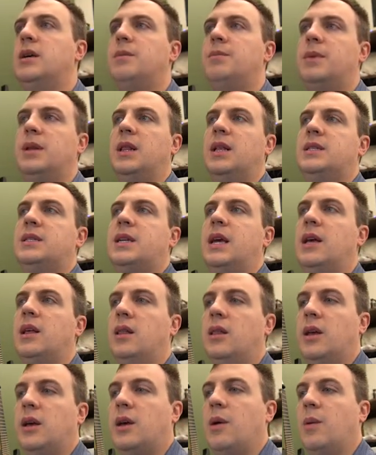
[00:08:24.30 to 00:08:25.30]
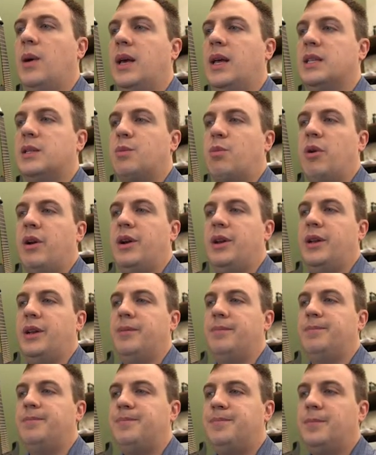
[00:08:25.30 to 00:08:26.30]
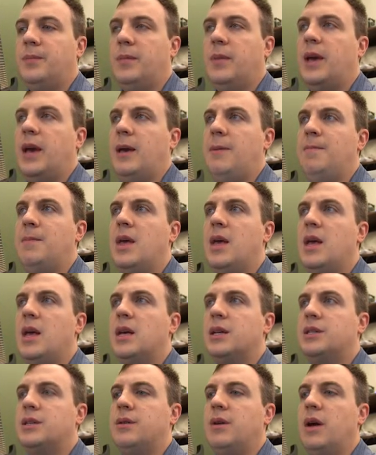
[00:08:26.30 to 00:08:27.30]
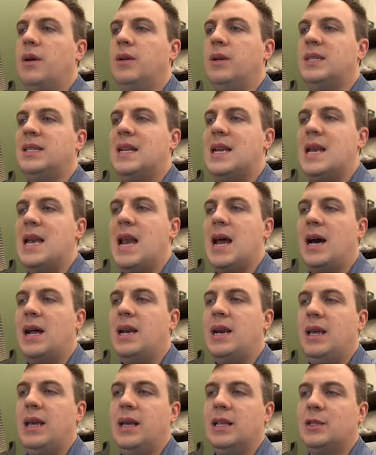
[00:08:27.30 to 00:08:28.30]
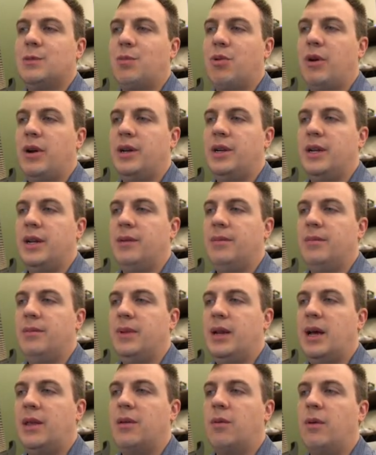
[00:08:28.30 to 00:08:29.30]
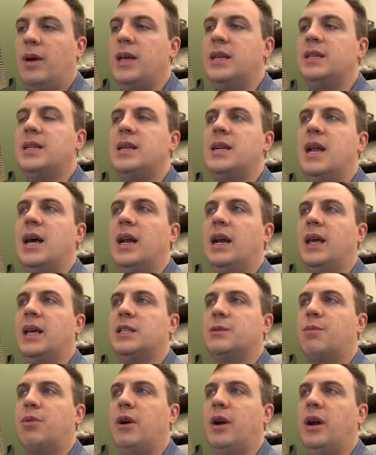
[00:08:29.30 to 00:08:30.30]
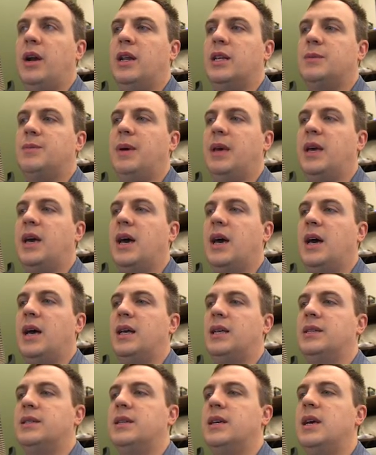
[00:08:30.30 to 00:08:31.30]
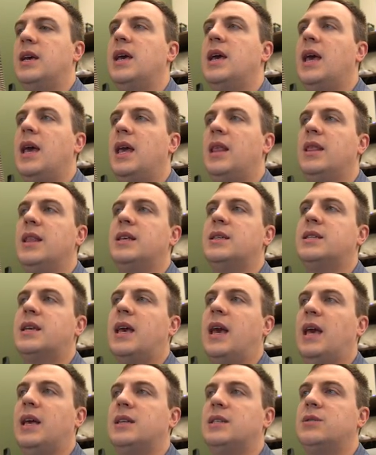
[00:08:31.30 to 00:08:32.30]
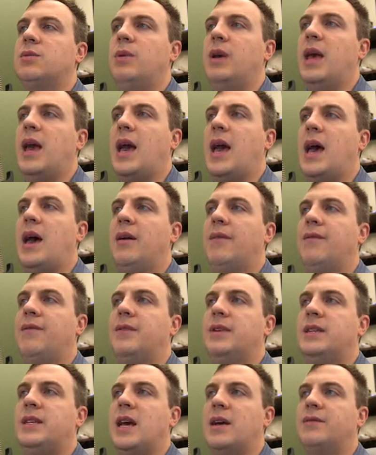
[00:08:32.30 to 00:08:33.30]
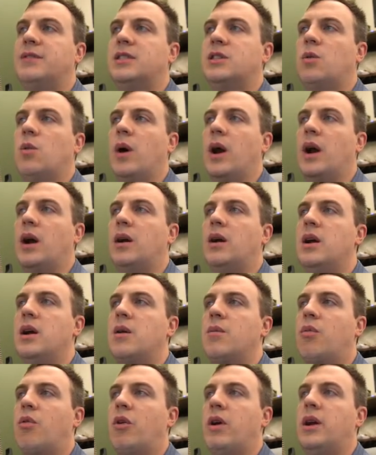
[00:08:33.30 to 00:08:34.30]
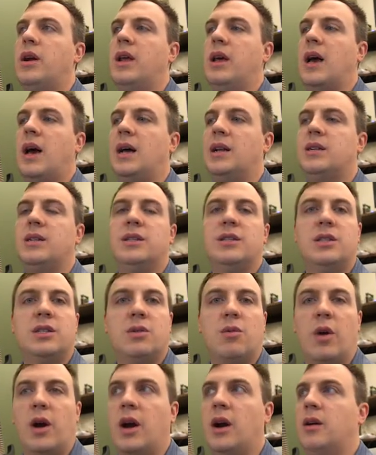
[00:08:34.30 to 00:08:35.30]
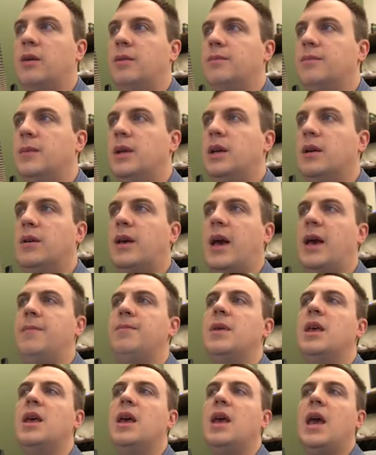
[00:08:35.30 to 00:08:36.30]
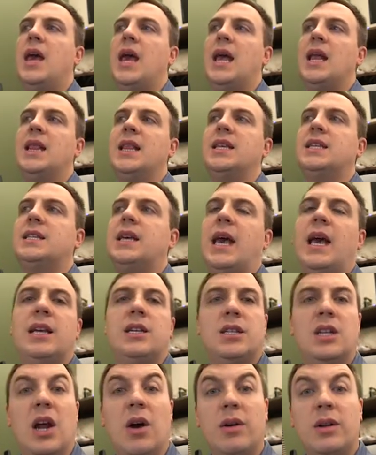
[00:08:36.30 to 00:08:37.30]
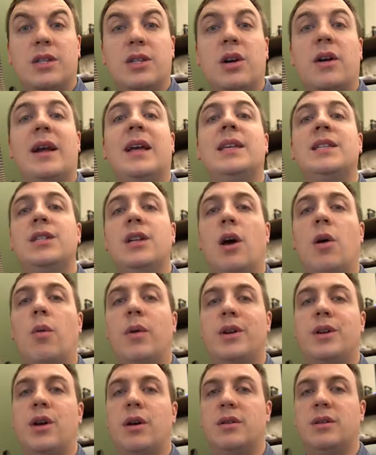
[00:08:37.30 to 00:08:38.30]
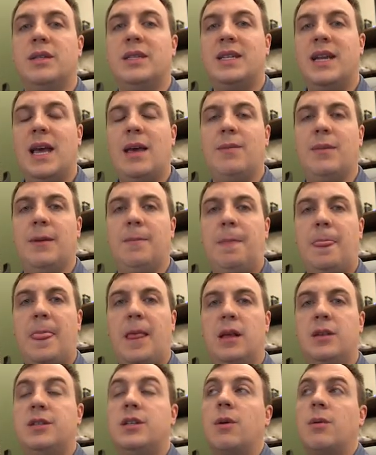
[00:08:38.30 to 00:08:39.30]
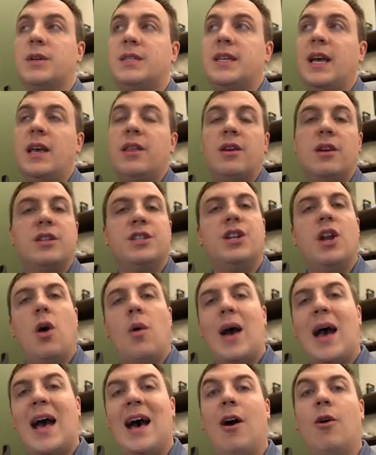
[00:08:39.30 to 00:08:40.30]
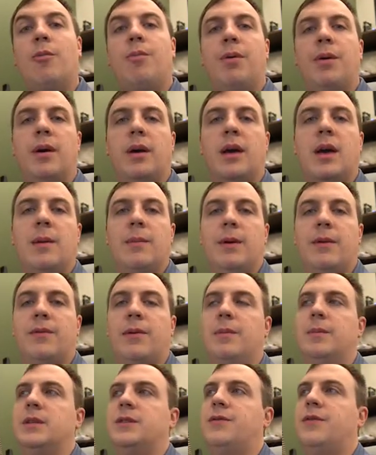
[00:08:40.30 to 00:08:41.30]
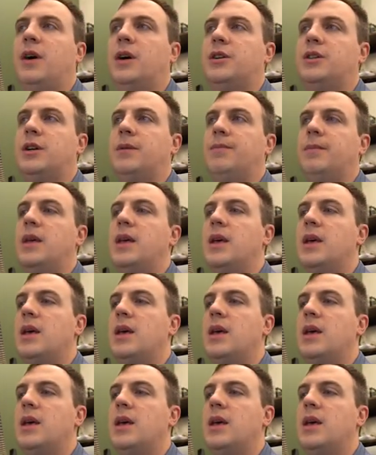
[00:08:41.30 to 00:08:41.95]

But let's take a look at what gets printed. Okay, so notice none gets printed. Now the reason none gets printed is because in this case we have def square print got to square. Okay, in this case notice there is no return statement. And so we're saying there's no output coming from this function.